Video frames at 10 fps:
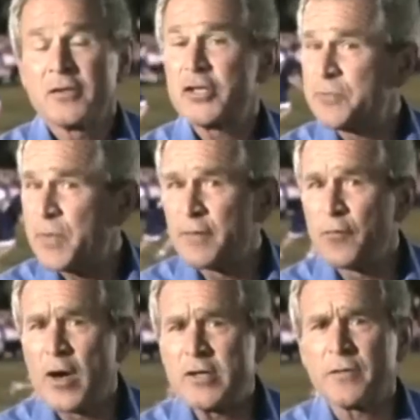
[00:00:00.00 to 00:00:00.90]
She's been a
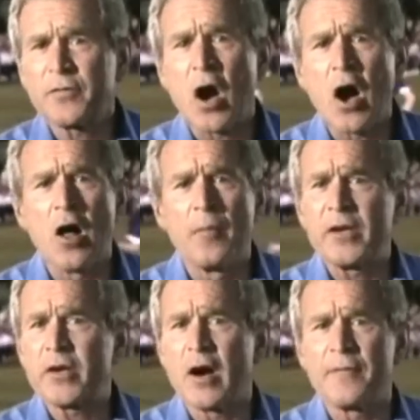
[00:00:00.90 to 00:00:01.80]
voice of calm
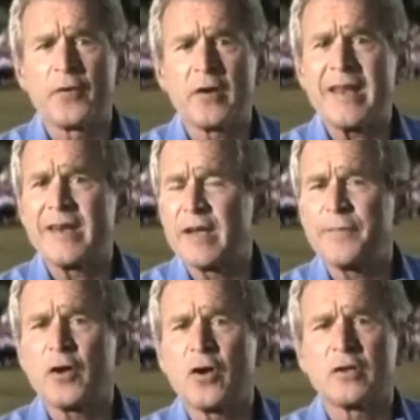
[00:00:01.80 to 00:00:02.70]
and comfort in
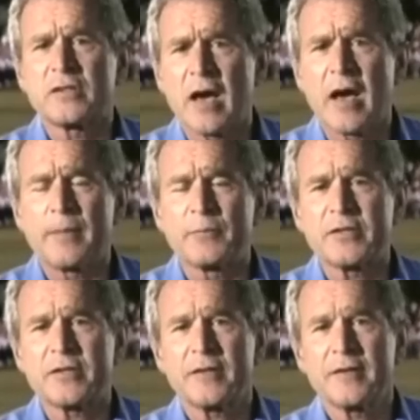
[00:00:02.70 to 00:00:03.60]
difficult times.